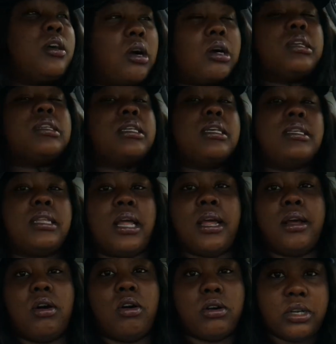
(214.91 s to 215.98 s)

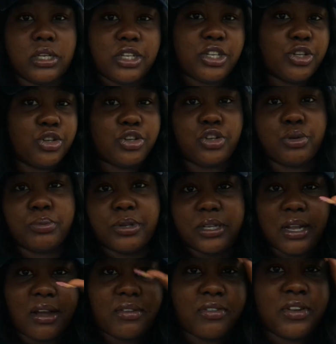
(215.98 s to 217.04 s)
consistent on this YouTube
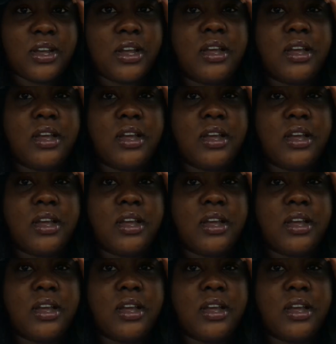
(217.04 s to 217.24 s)
stuff.